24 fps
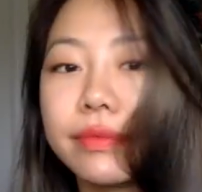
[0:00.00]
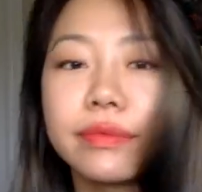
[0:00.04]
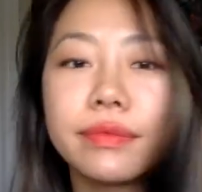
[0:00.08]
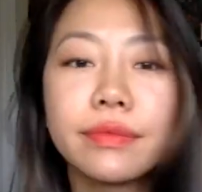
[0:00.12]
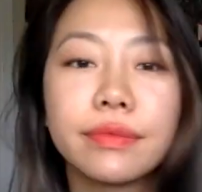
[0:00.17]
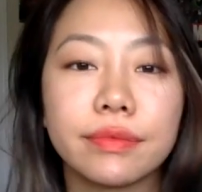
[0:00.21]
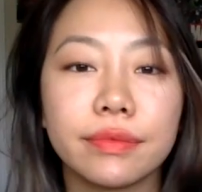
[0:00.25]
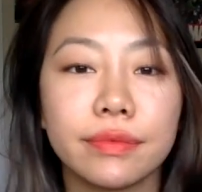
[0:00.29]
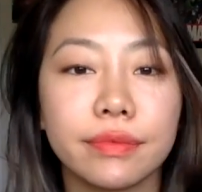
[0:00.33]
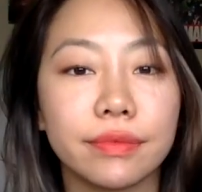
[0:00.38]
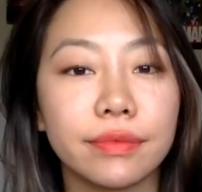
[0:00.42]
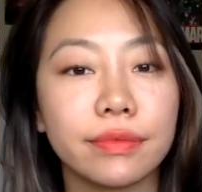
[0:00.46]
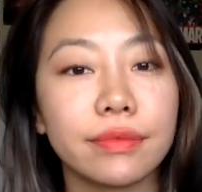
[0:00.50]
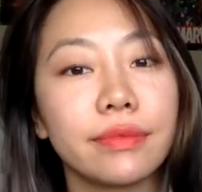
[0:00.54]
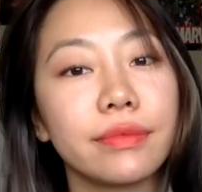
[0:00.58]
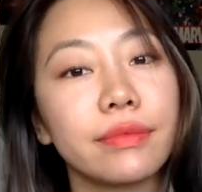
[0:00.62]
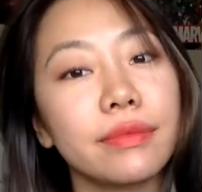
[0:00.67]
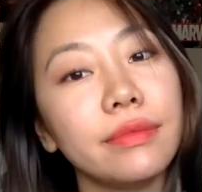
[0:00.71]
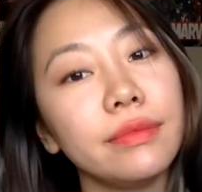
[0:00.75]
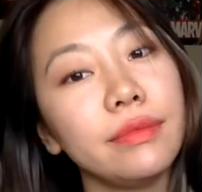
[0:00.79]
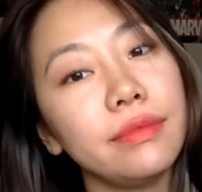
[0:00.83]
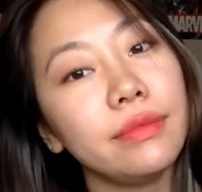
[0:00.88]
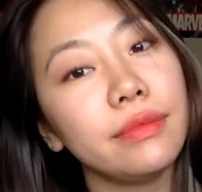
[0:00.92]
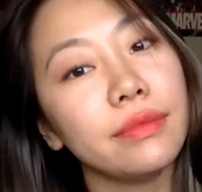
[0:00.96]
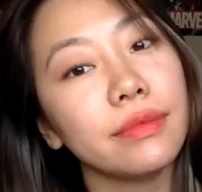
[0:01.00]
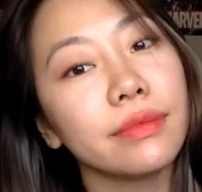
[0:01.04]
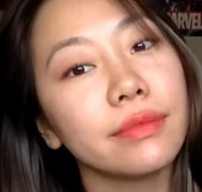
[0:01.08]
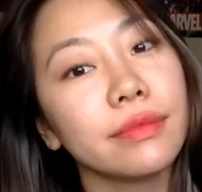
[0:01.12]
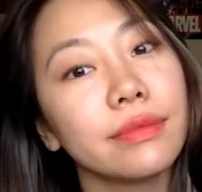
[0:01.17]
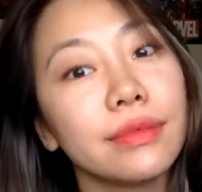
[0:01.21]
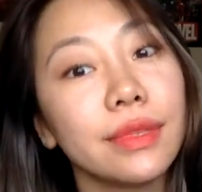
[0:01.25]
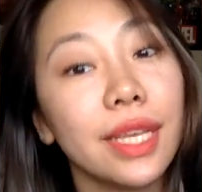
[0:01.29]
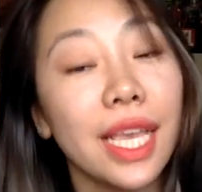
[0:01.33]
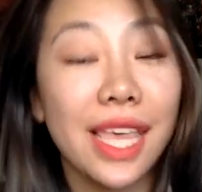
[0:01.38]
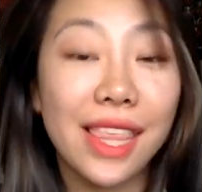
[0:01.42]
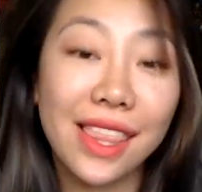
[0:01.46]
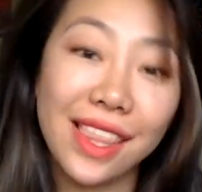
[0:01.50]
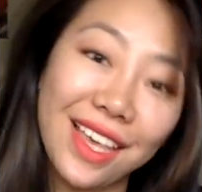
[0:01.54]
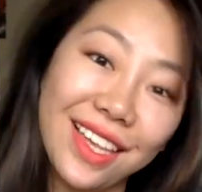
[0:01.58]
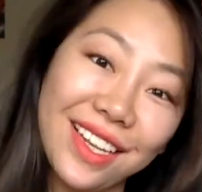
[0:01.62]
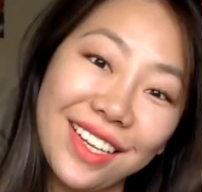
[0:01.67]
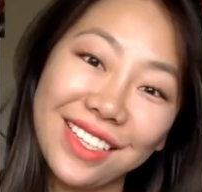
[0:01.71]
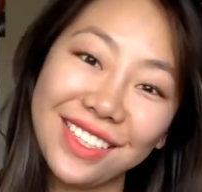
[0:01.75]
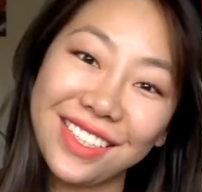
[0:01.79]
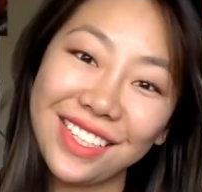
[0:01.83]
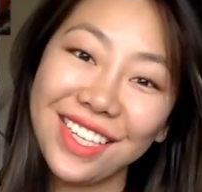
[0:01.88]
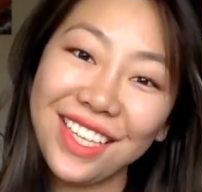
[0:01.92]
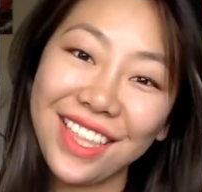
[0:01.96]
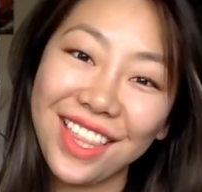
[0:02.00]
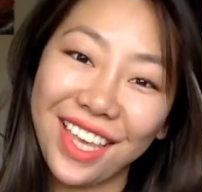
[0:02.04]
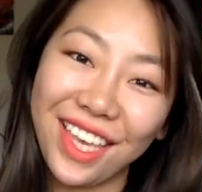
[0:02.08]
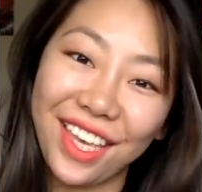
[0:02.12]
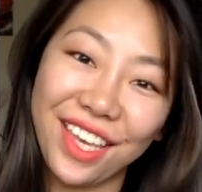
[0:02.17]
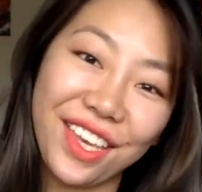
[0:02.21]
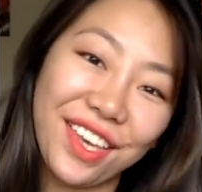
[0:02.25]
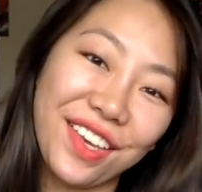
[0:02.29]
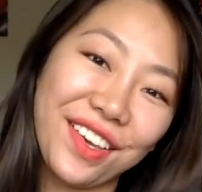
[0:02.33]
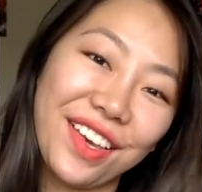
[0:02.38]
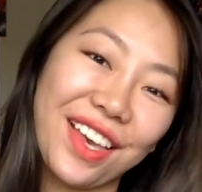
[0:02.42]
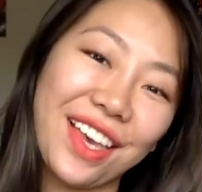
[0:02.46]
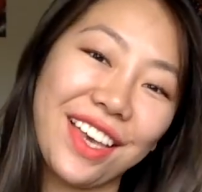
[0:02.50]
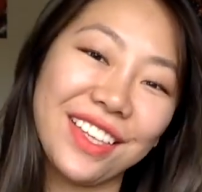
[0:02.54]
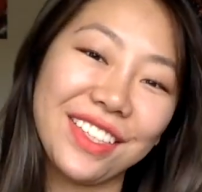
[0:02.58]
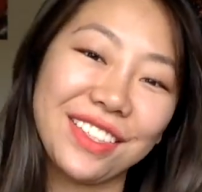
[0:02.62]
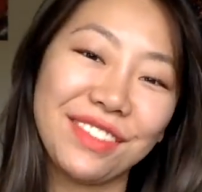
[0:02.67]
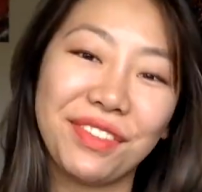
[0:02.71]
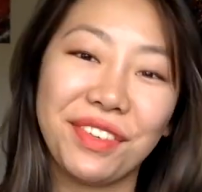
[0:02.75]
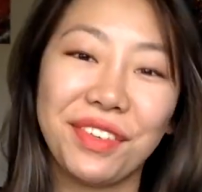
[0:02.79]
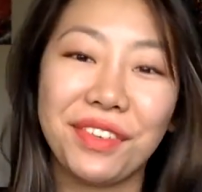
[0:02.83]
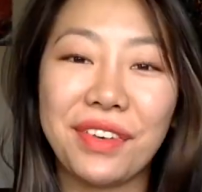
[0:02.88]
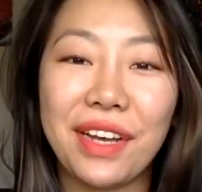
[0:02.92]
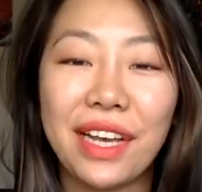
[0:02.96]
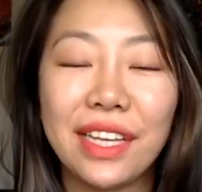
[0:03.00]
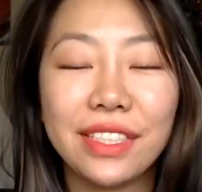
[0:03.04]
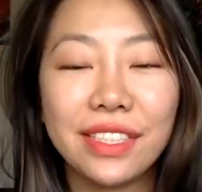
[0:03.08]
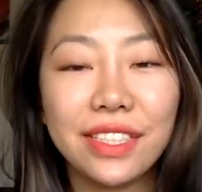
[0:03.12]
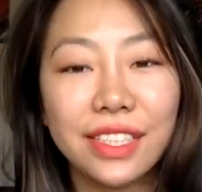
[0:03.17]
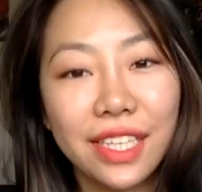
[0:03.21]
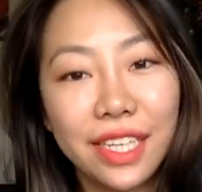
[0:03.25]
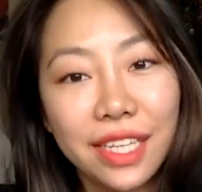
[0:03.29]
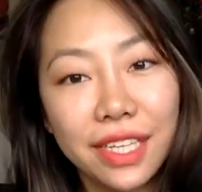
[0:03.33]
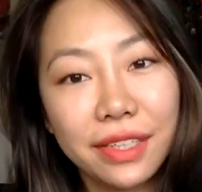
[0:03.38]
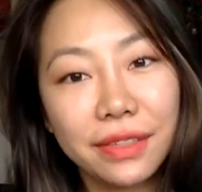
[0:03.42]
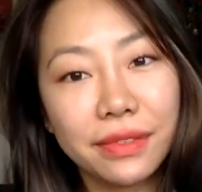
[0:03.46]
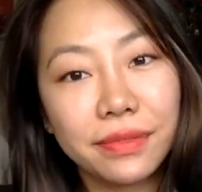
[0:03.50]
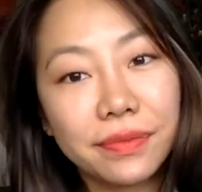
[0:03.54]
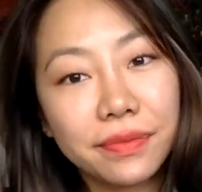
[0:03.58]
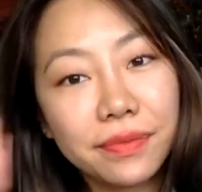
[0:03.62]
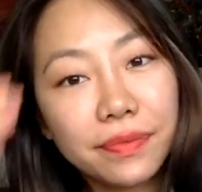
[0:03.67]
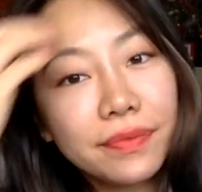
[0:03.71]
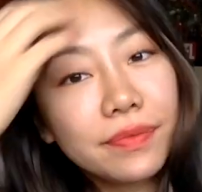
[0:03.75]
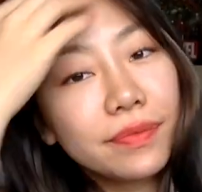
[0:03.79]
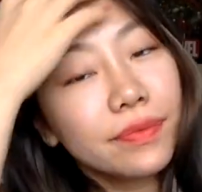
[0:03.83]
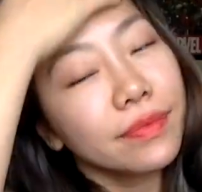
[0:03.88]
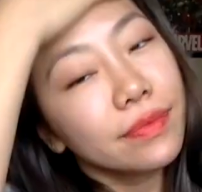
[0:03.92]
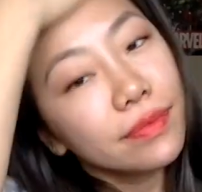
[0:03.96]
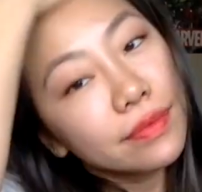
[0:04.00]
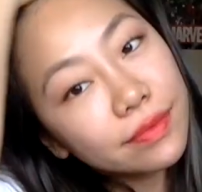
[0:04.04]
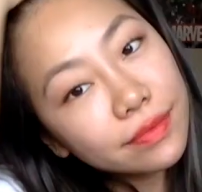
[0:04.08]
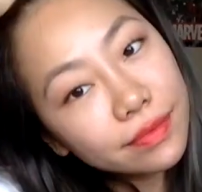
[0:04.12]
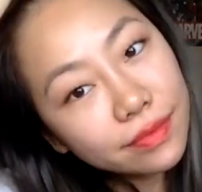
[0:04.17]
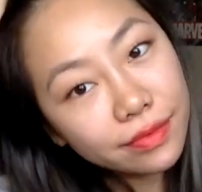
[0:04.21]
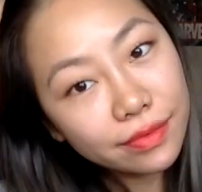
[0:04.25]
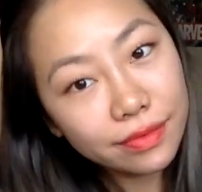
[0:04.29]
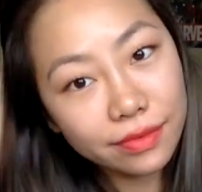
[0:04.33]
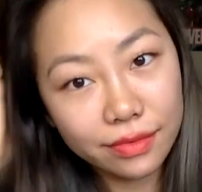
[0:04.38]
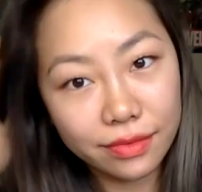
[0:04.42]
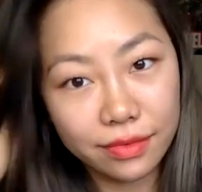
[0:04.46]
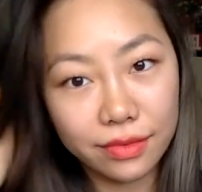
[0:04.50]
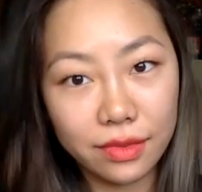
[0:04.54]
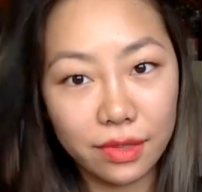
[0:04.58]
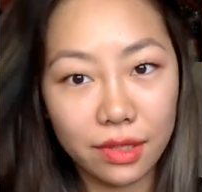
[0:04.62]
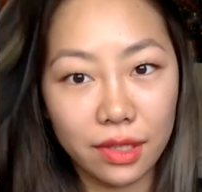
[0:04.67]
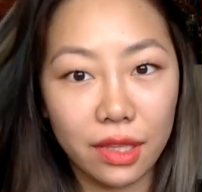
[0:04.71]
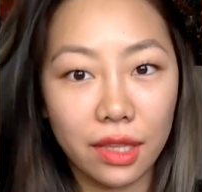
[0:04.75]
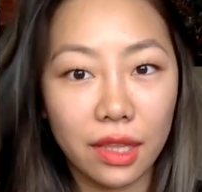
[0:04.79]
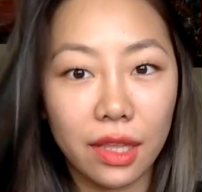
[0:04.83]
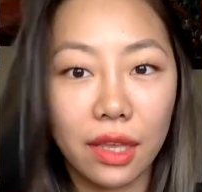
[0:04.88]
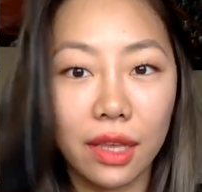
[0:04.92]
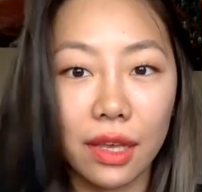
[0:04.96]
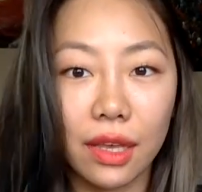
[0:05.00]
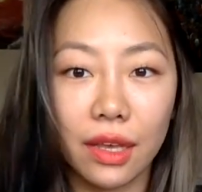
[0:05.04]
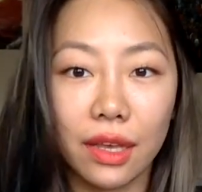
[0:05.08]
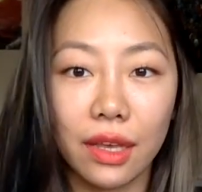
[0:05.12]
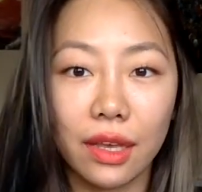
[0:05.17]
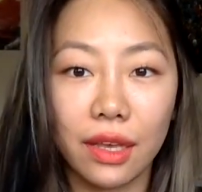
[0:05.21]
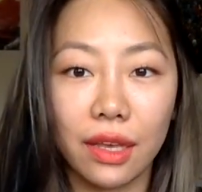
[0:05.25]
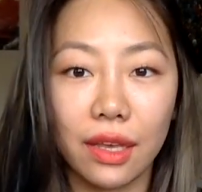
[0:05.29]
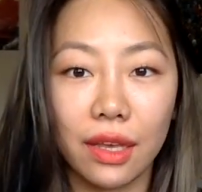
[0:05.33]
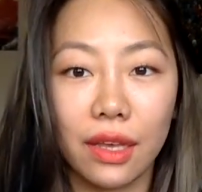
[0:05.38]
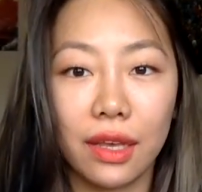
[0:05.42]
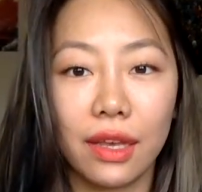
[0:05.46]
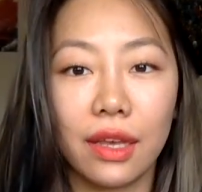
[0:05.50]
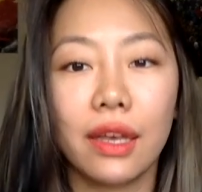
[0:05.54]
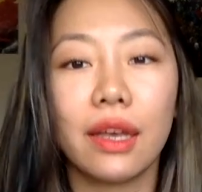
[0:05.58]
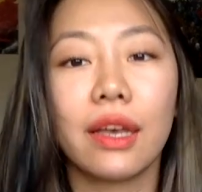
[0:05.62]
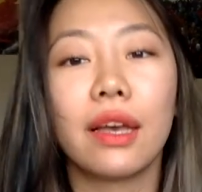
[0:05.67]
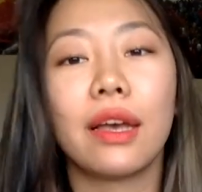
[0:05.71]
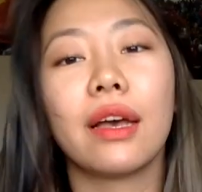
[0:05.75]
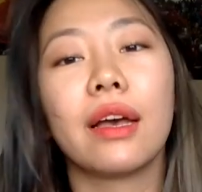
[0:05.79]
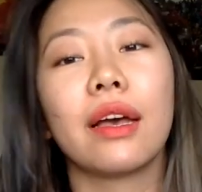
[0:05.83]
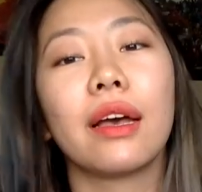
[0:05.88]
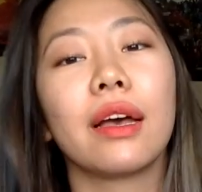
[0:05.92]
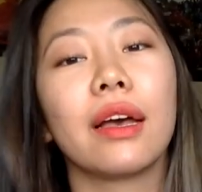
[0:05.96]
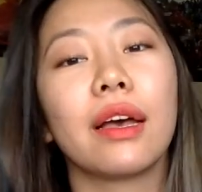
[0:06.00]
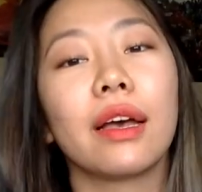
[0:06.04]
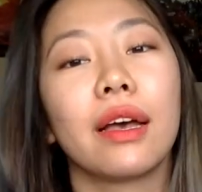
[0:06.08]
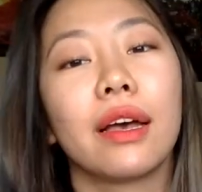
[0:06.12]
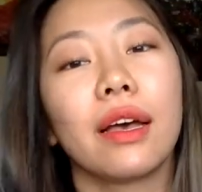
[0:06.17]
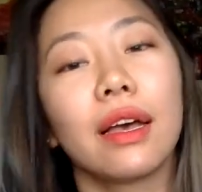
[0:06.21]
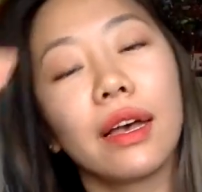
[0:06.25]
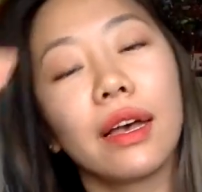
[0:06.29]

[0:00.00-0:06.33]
That is it for this video. What I use will be in the second video. Thank you guys for watching, and I'll see you in the next video. Bye!